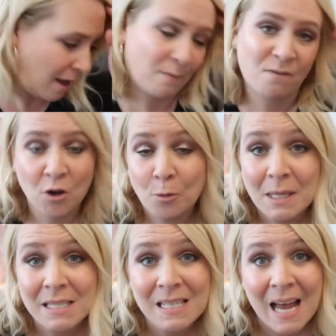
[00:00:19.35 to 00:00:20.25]
I'm
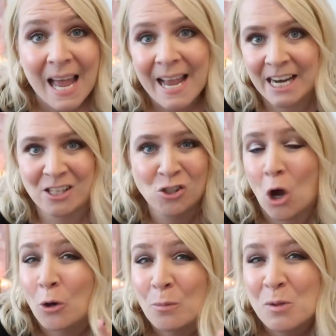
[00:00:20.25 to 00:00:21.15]
filming it today and it's
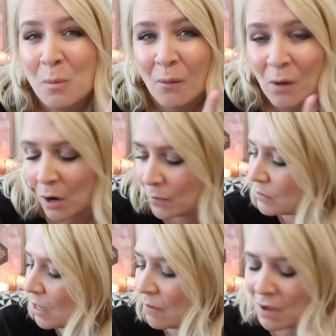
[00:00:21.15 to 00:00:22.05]
going up tomorrow,
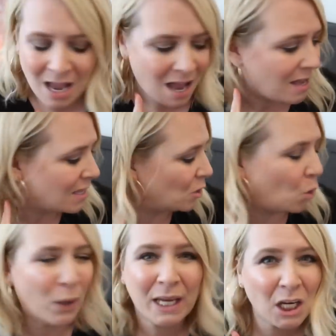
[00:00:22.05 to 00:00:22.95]
so it's
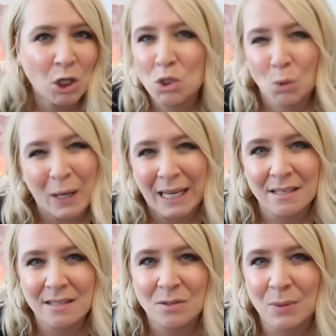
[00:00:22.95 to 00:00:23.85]
quickity quick,
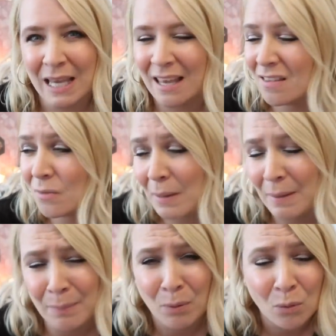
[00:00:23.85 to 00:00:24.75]
because this week Ethan's been
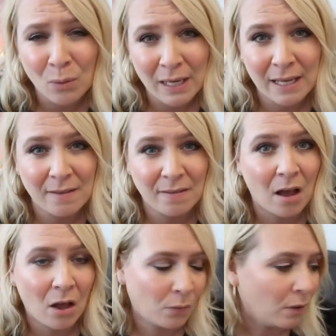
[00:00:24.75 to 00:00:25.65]
a bit poorly,
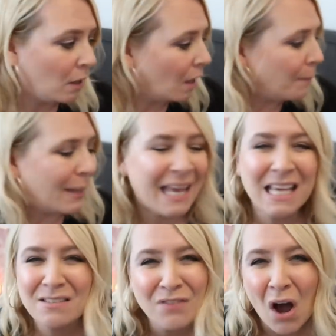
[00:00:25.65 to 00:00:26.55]
so, but
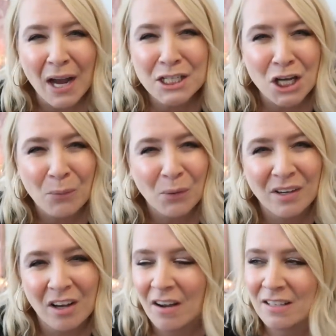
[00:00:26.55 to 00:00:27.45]
he's fine, don't
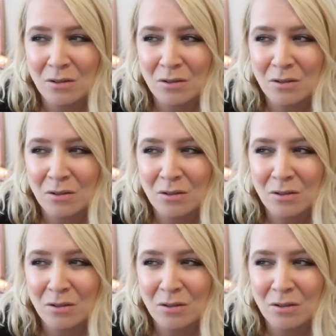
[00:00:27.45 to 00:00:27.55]
worry guys.